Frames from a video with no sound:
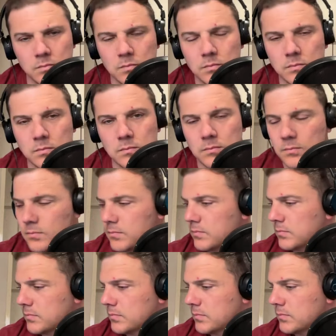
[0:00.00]

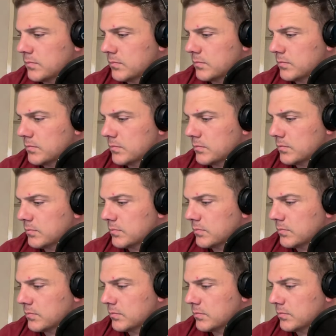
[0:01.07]

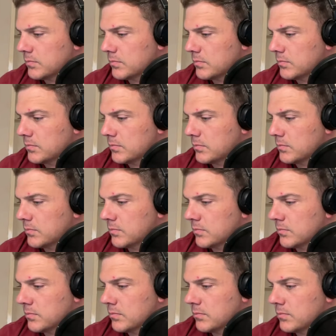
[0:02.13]

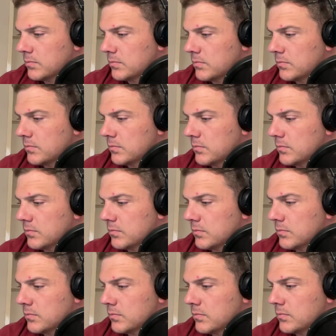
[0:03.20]

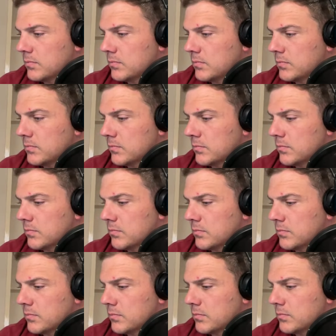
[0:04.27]

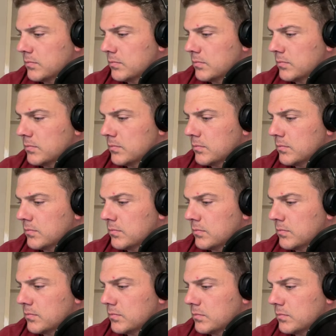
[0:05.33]

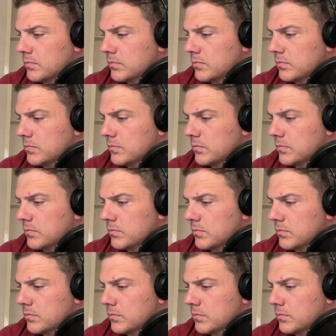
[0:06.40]
[no speech]